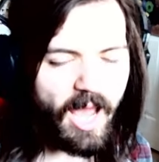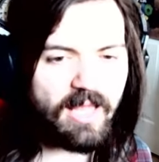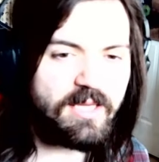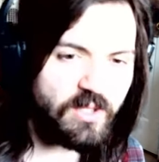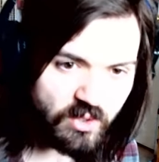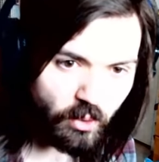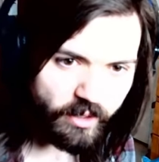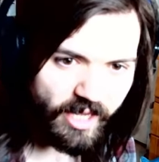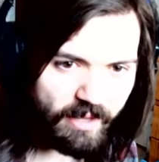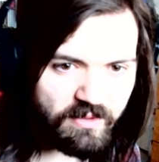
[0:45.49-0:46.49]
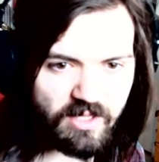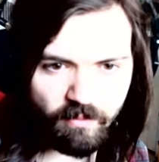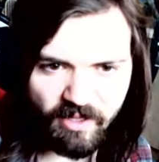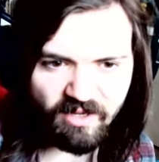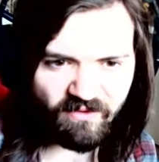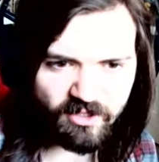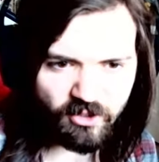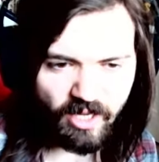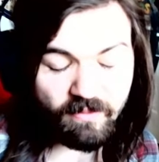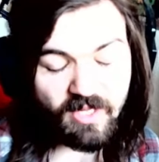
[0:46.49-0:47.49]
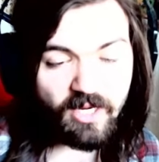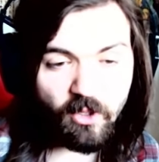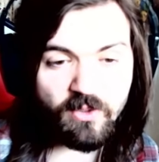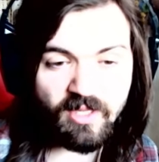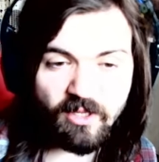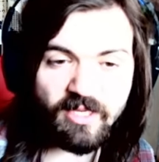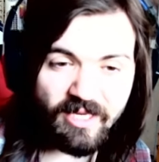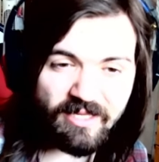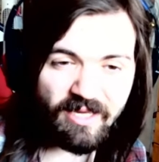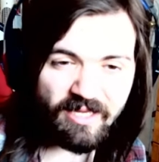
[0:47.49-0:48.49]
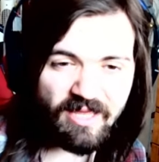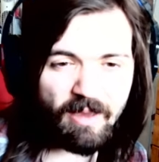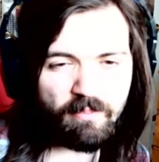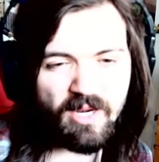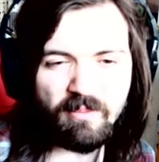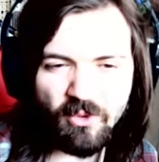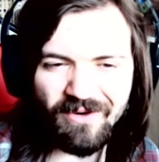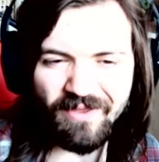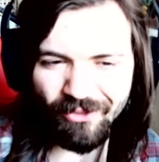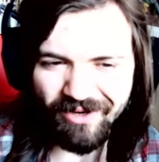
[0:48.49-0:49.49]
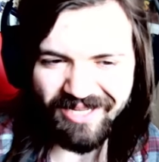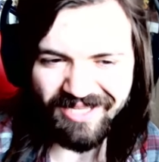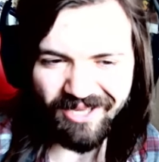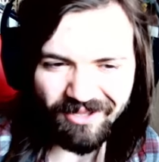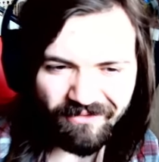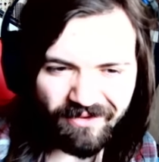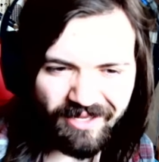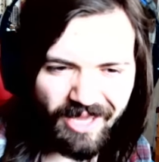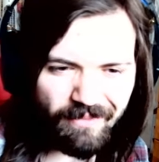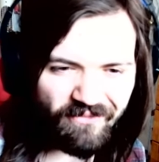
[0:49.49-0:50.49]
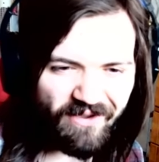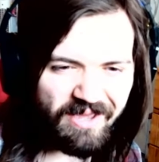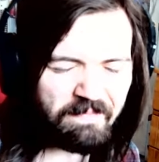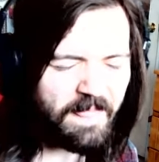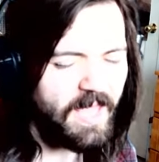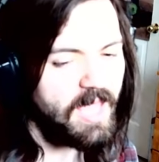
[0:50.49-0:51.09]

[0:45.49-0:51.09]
I like the story games and the big adventure games. I know Zelda is like that, but I'm more of a 3D Zelda game fan.